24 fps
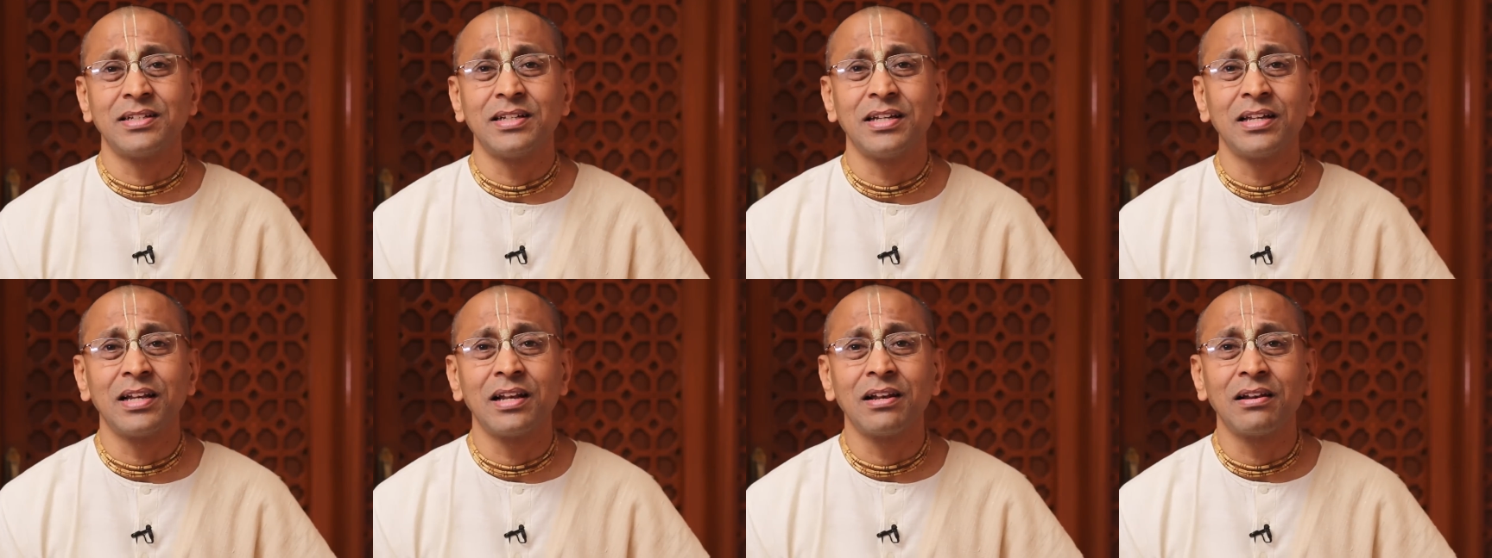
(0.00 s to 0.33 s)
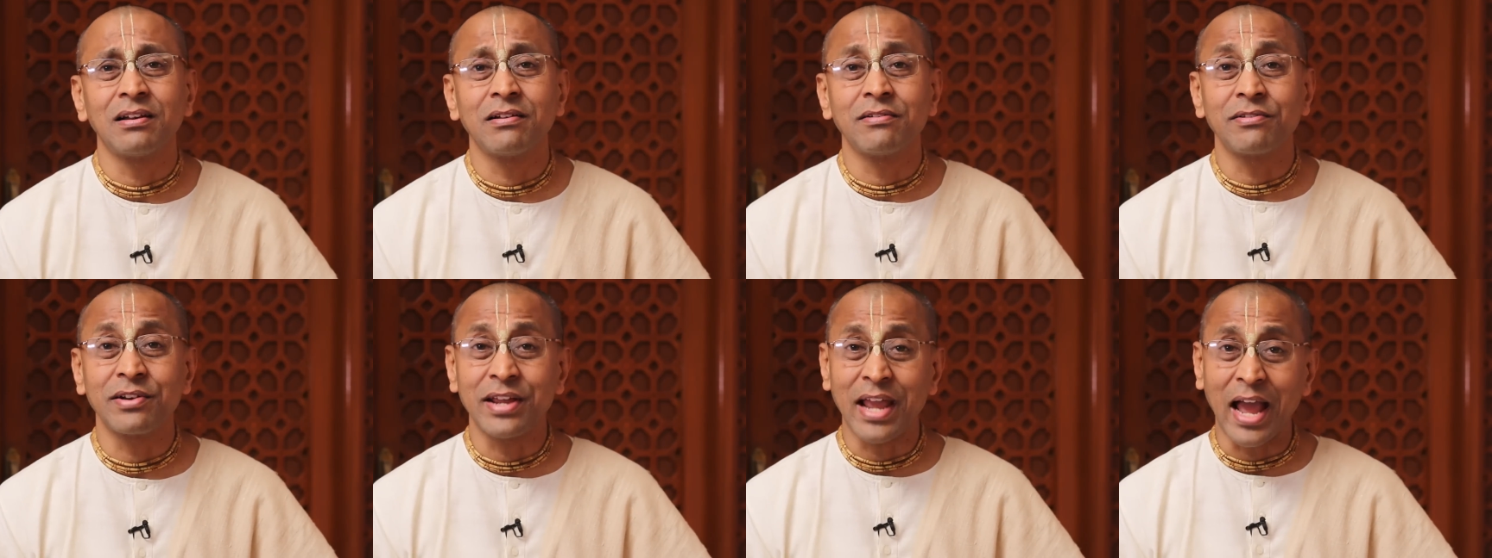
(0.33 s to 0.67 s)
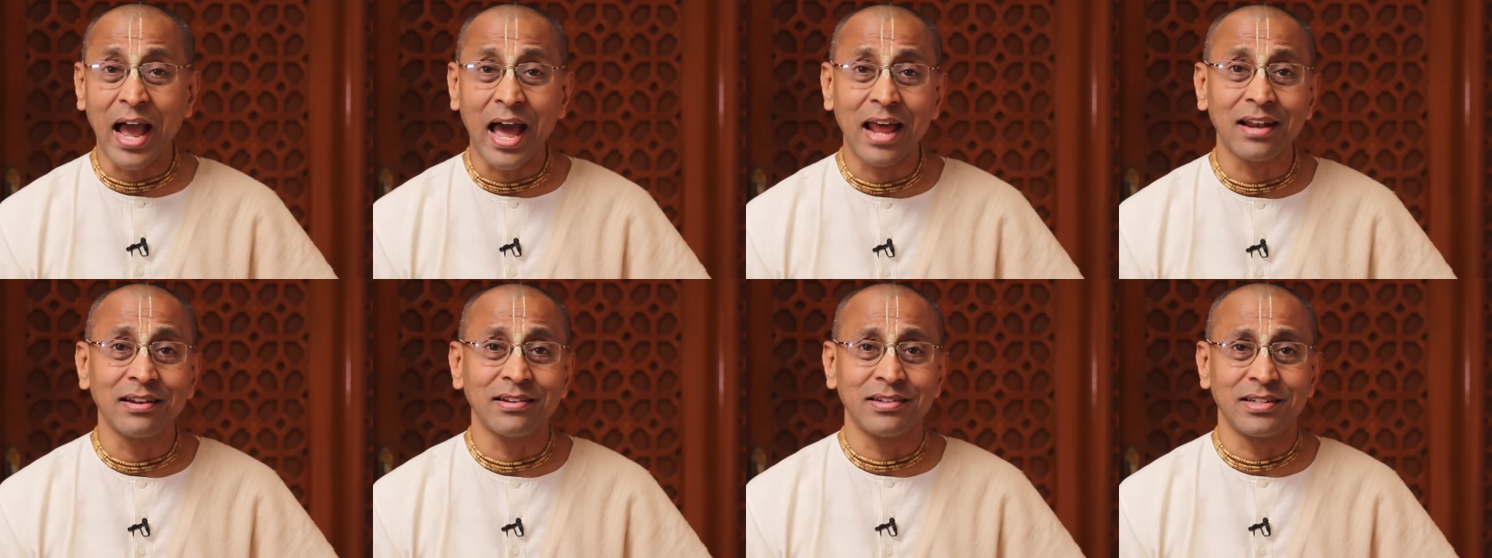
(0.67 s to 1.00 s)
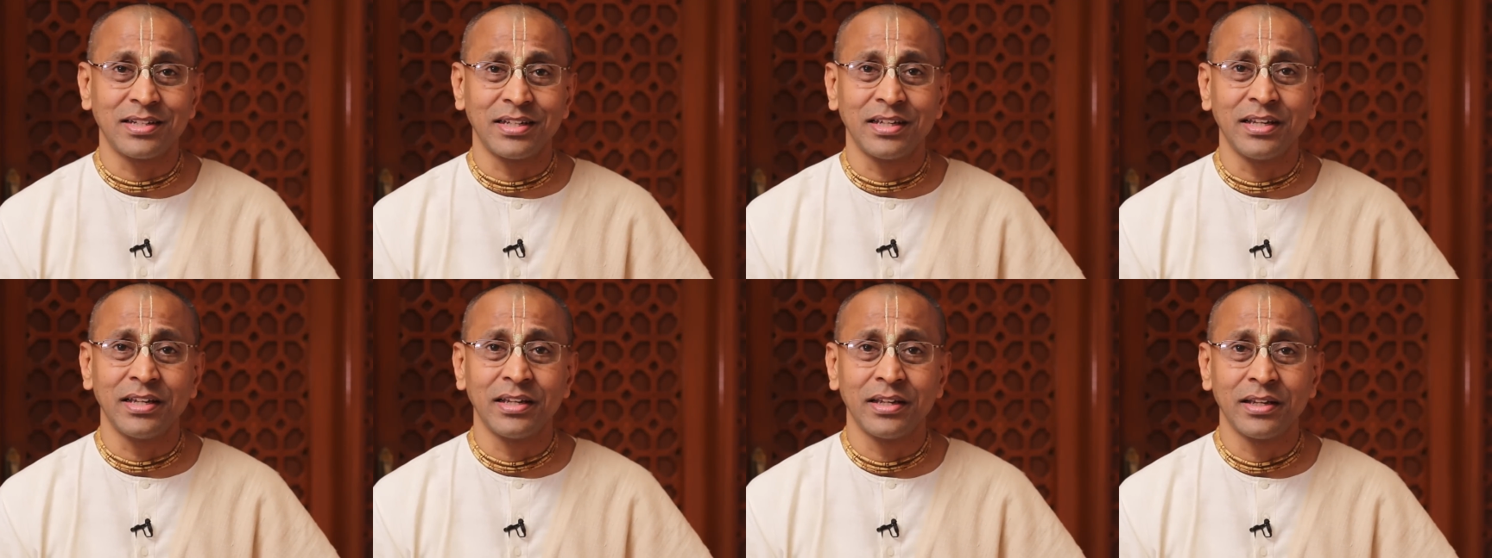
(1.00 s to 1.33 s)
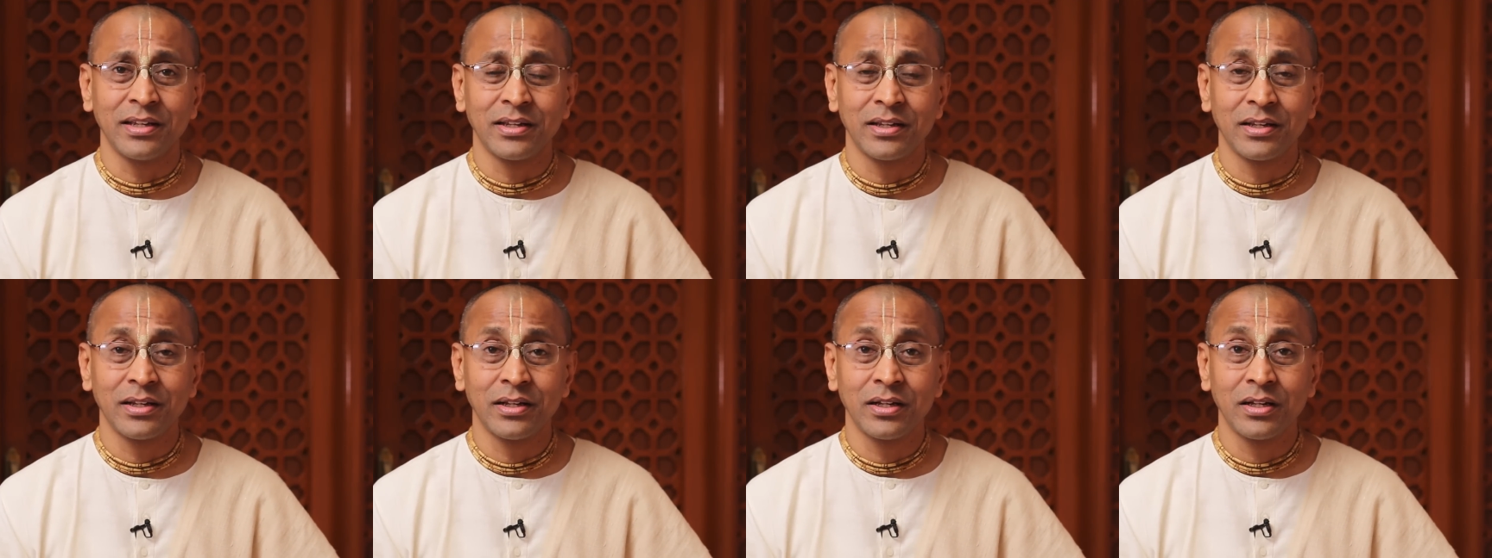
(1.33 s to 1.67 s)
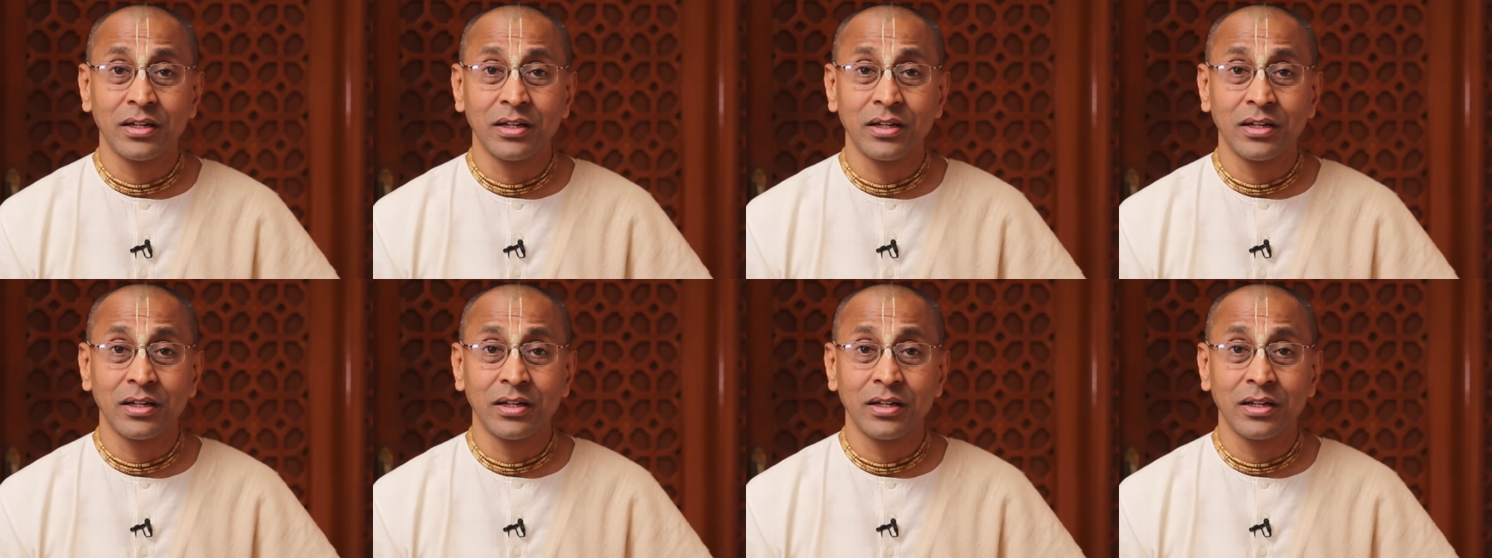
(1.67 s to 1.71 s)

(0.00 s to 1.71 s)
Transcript: eternal reality